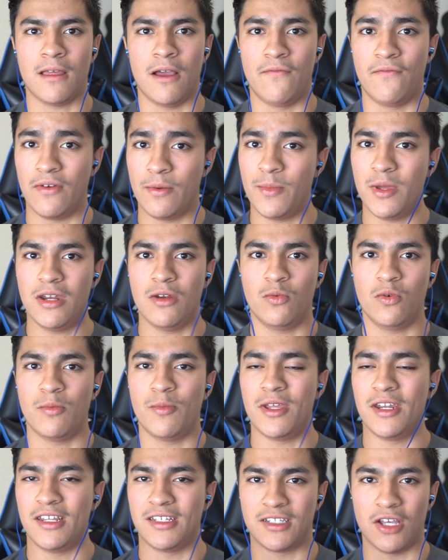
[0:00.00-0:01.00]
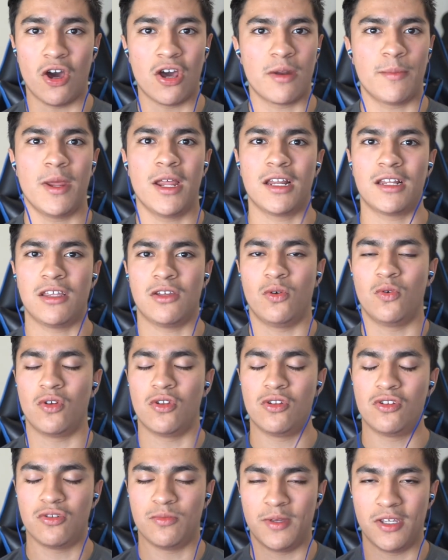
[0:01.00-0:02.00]
A feminine woman is automatically
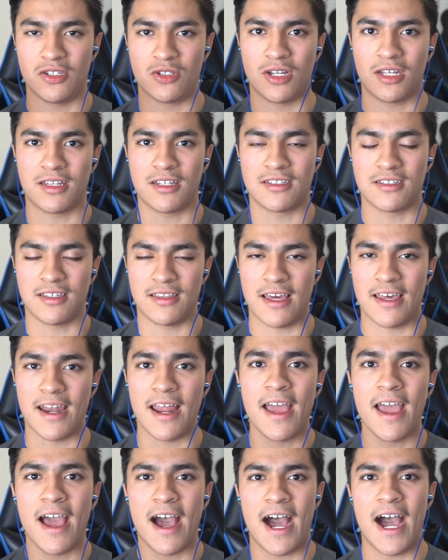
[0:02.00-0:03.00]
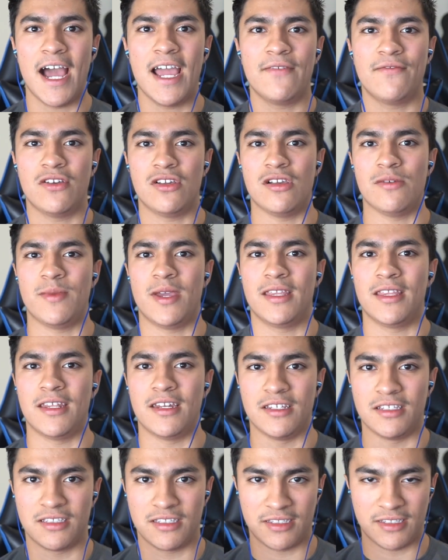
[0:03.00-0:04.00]
going to be attracted to that high value man
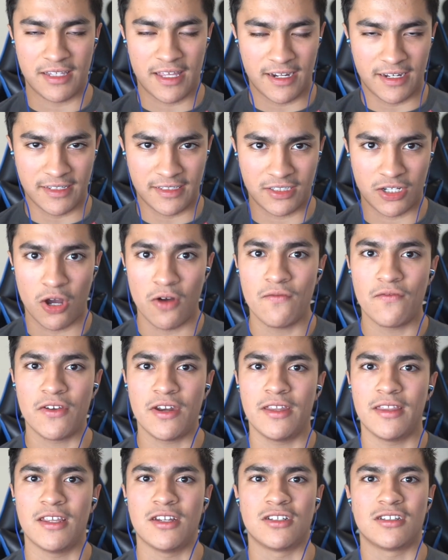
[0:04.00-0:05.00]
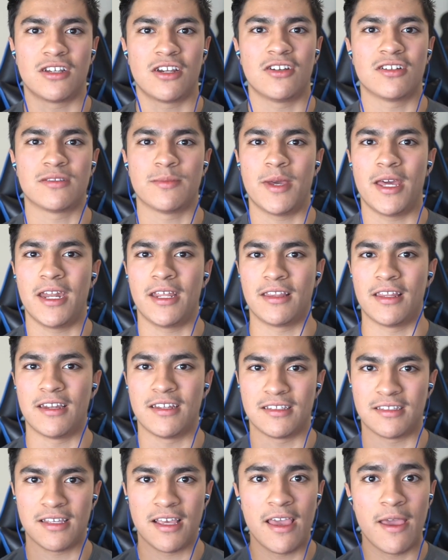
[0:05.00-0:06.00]
that is that is confident, that is charismatic, that
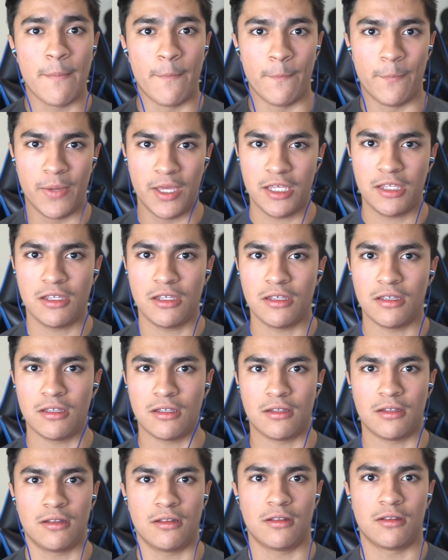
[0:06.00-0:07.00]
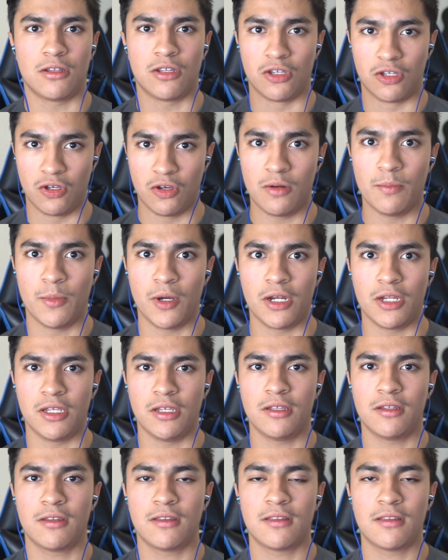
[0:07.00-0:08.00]
is making good
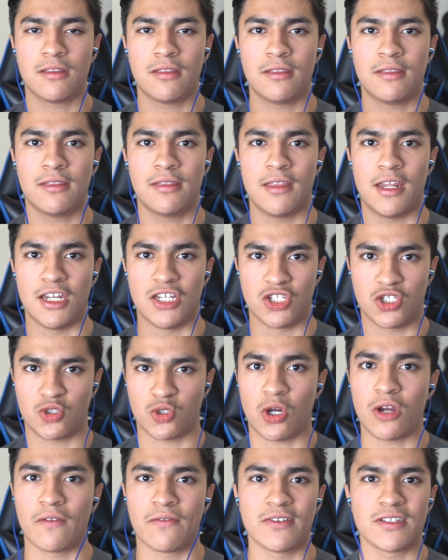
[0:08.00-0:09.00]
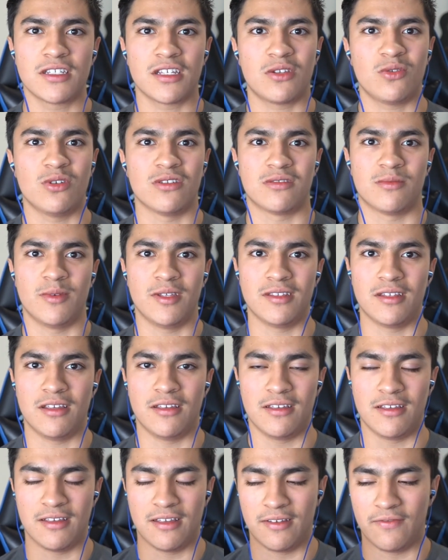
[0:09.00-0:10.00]
money, that is strong physically as men,
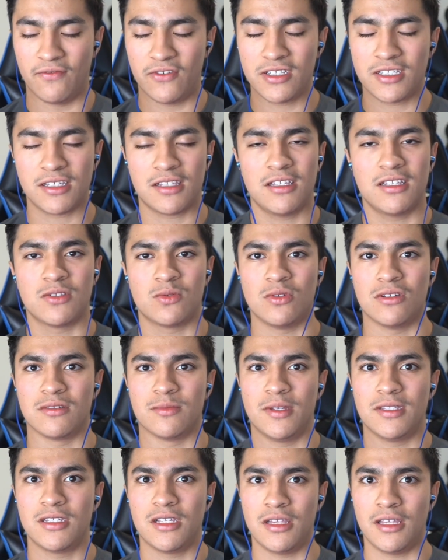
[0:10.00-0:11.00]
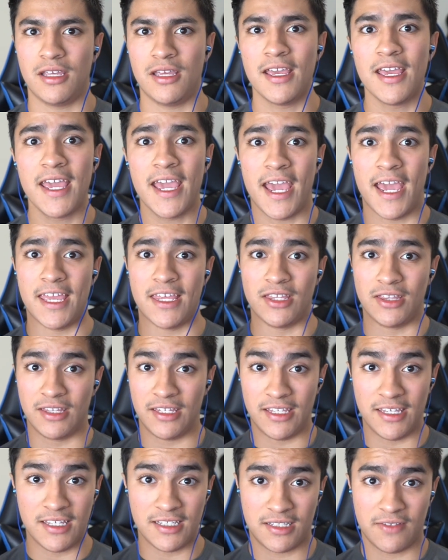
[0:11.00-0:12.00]
uh, physically as well as mentally, and
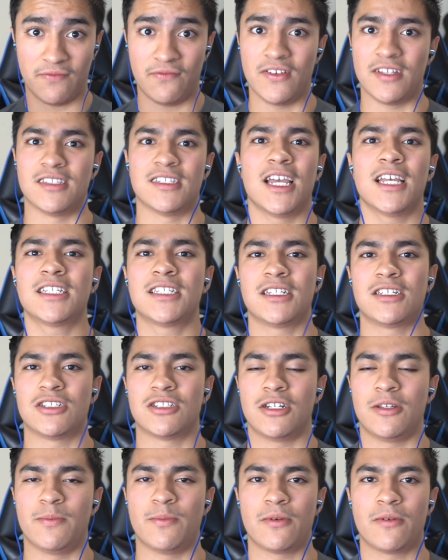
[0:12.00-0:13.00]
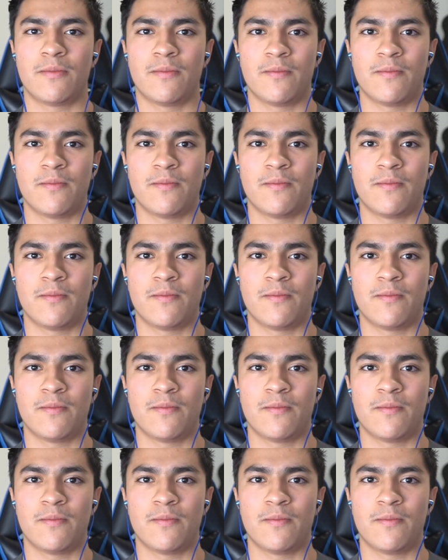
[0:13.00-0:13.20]
he is in fantastic shape.